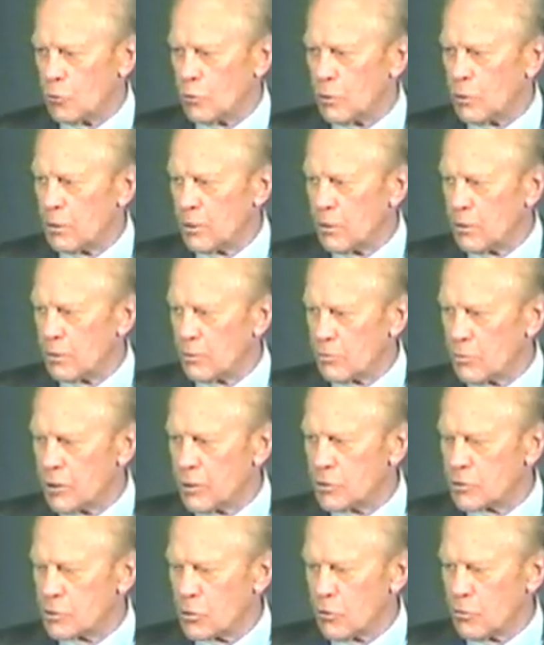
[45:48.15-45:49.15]
in the three
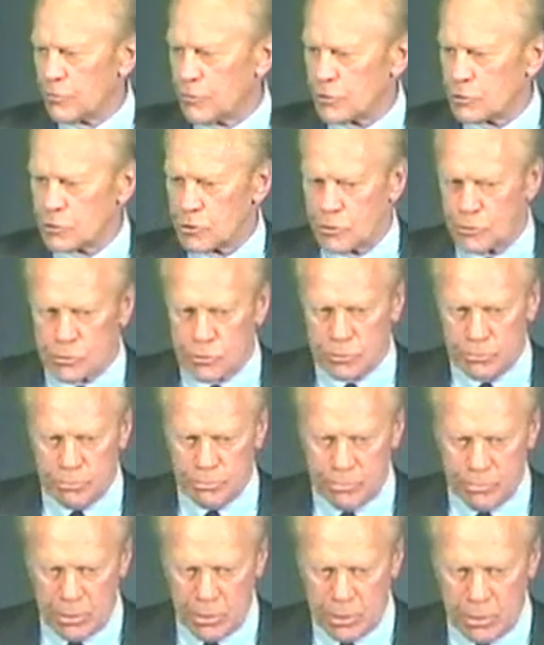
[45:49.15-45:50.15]
services
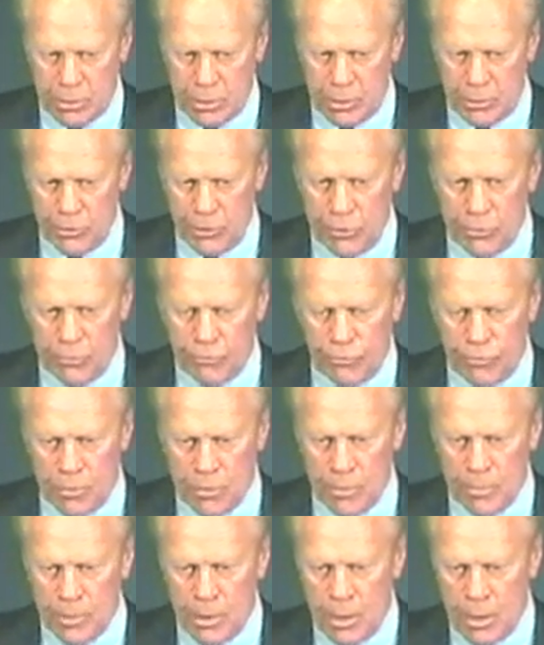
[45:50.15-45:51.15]
in
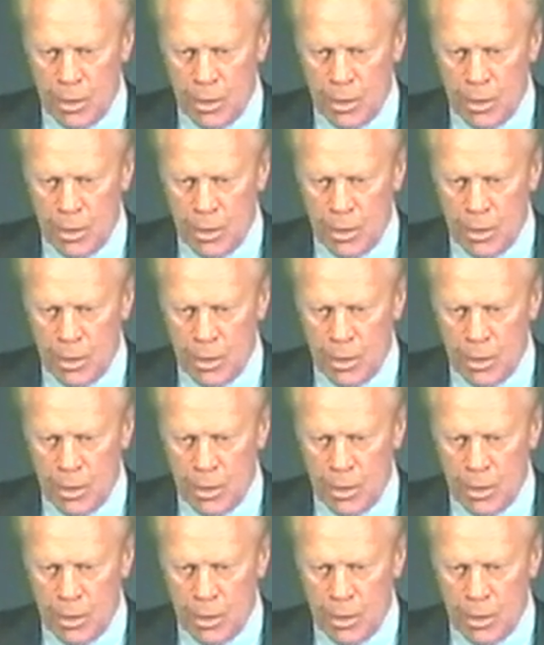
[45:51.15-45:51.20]
uniform.